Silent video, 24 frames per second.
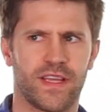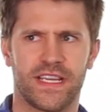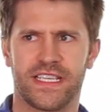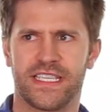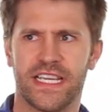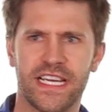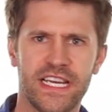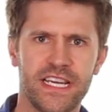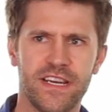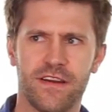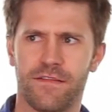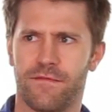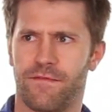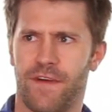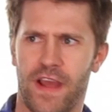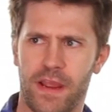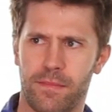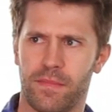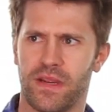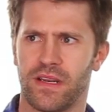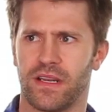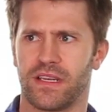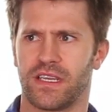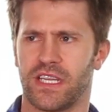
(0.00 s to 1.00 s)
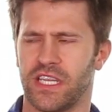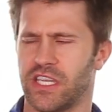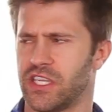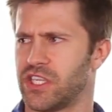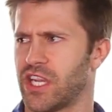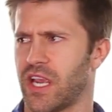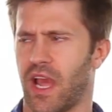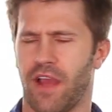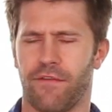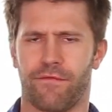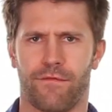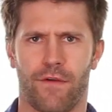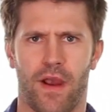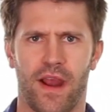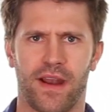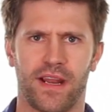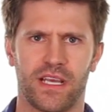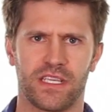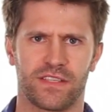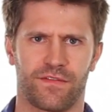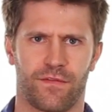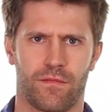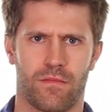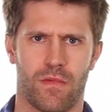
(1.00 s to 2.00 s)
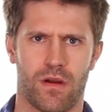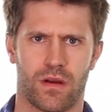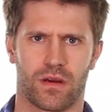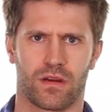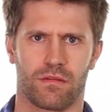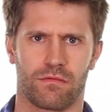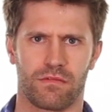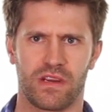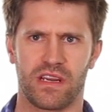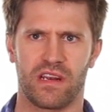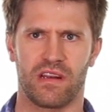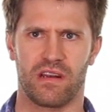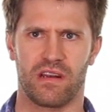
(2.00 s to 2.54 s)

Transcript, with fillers: didn't invite me to TGI Fridays for margarita